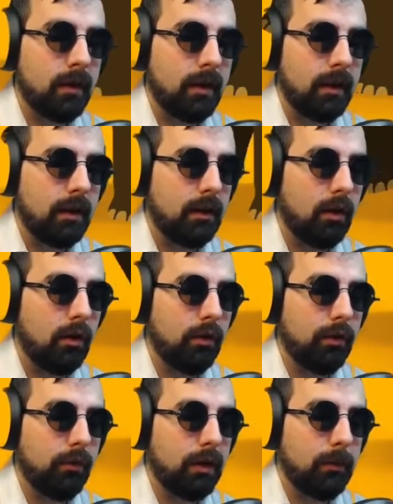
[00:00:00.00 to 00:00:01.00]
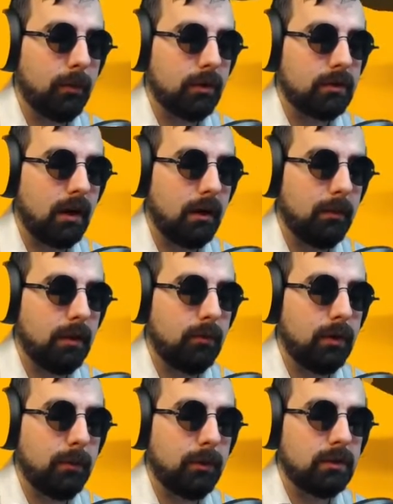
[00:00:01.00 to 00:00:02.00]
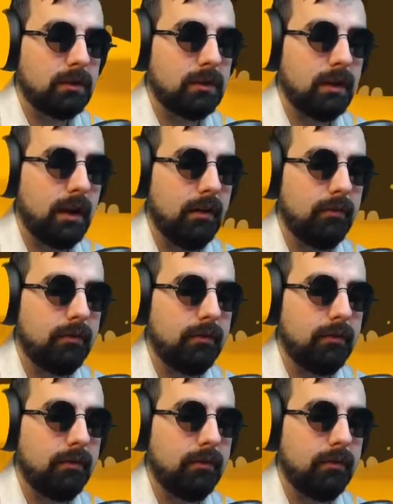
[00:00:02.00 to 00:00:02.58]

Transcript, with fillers: Hit all the weak points. How many weak points does he have?